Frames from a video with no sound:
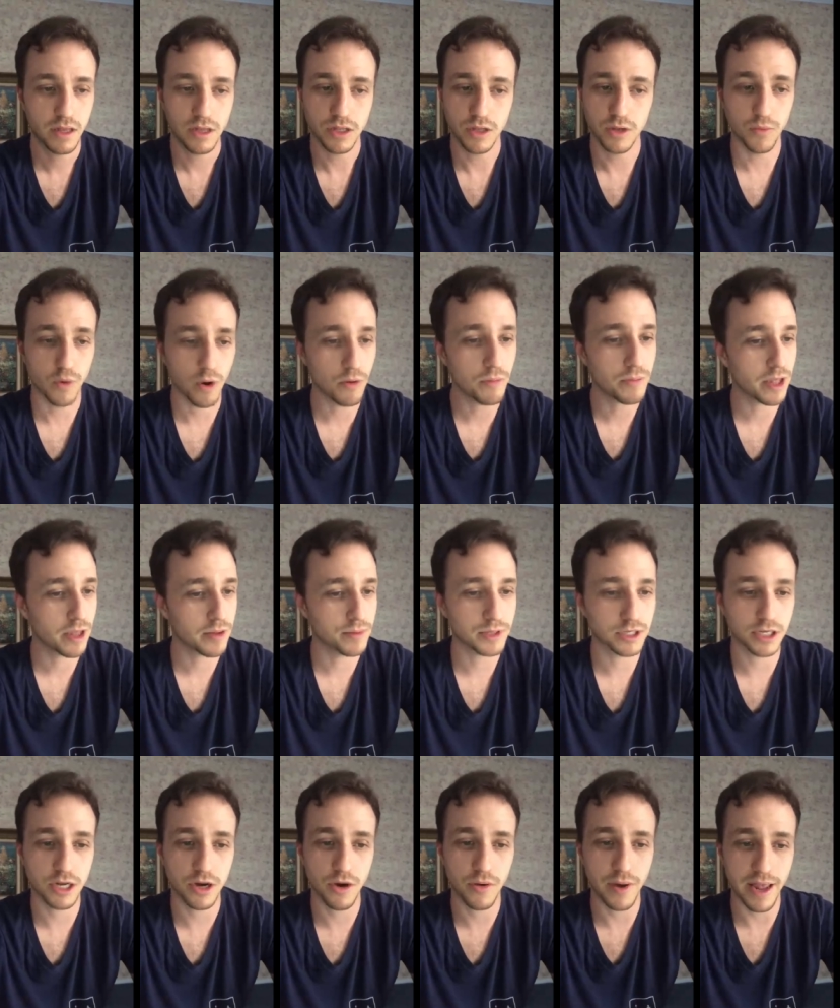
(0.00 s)
You won't be able to
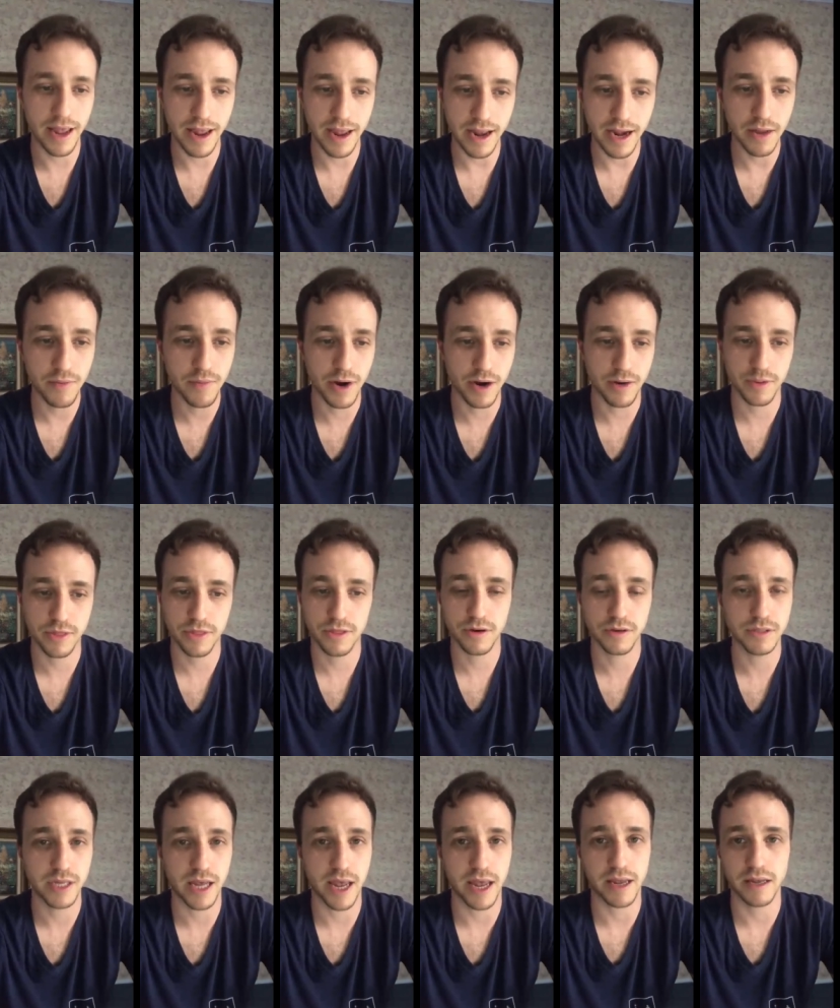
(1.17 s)
go anywhere with
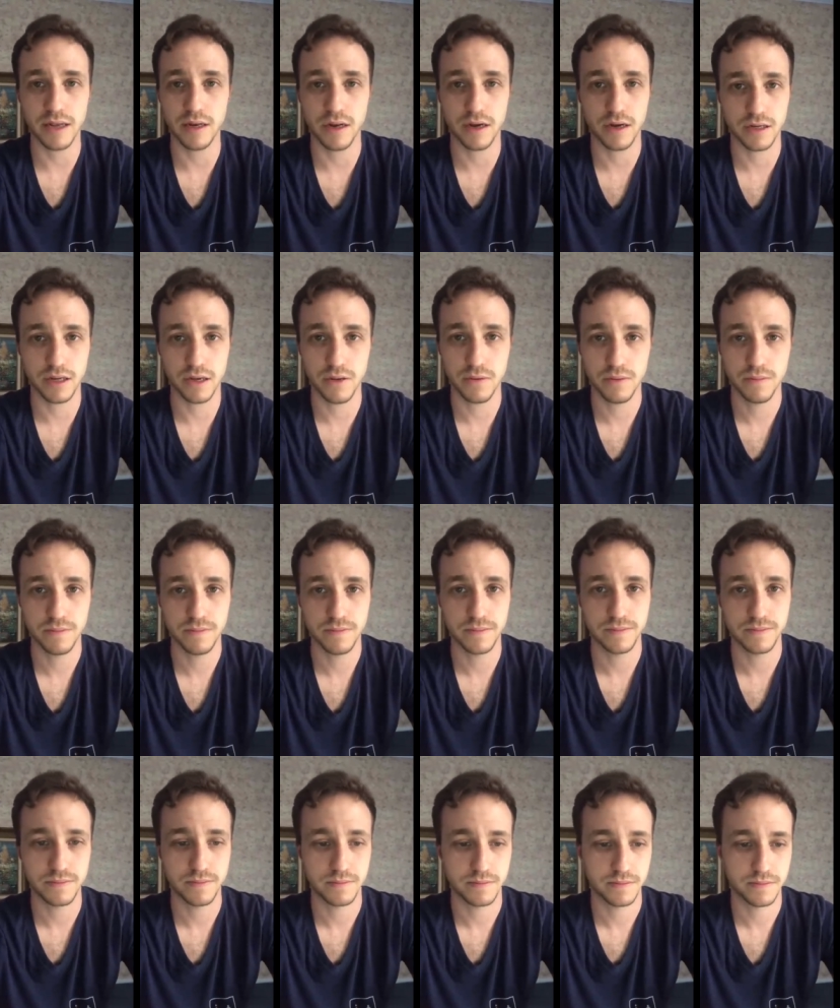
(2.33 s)
those hanging on you.
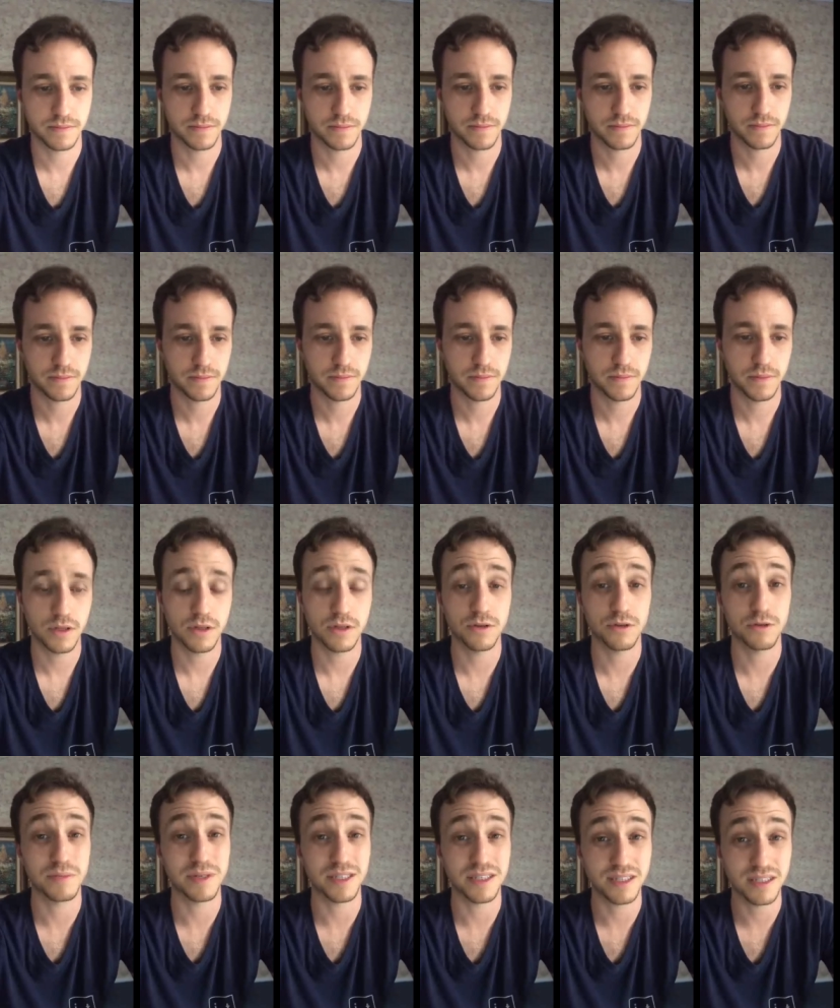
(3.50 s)
You'll
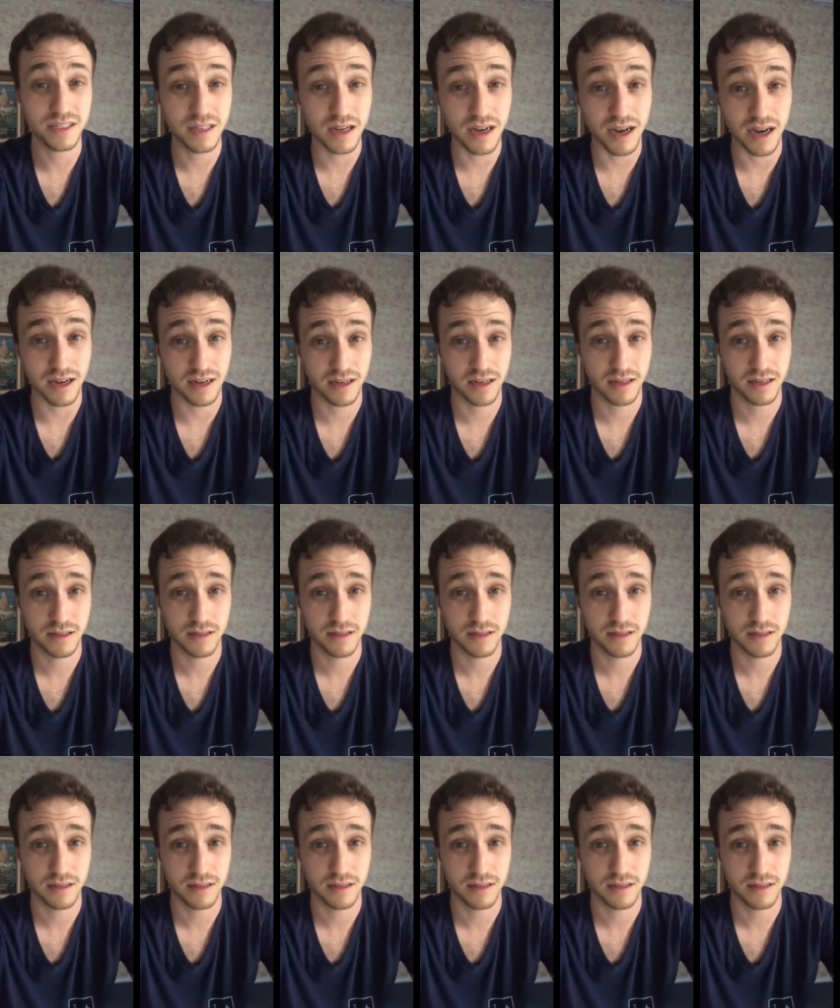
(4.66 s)
be stuck.